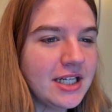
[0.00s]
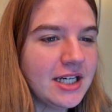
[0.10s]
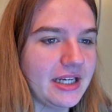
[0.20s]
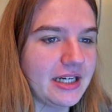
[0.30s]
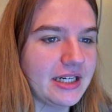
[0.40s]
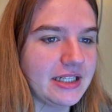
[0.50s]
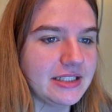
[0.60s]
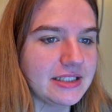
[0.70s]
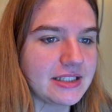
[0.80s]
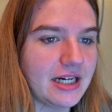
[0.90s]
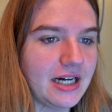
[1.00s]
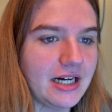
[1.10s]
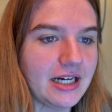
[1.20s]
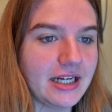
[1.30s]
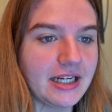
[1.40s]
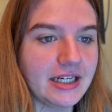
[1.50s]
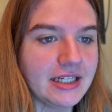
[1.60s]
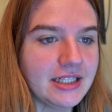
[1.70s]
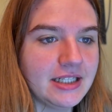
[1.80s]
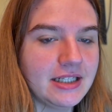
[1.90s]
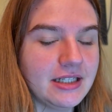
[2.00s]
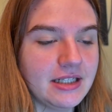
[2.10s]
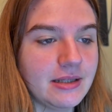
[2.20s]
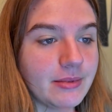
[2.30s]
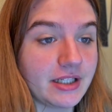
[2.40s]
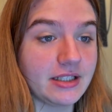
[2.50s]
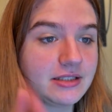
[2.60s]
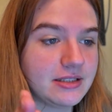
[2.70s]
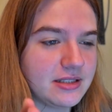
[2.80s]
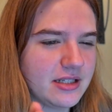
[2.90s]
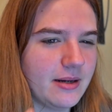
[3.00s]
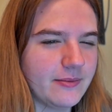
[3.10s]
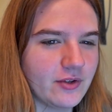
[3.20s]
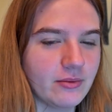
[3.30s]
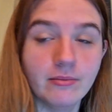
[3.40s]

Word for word: and I am gonna stop for the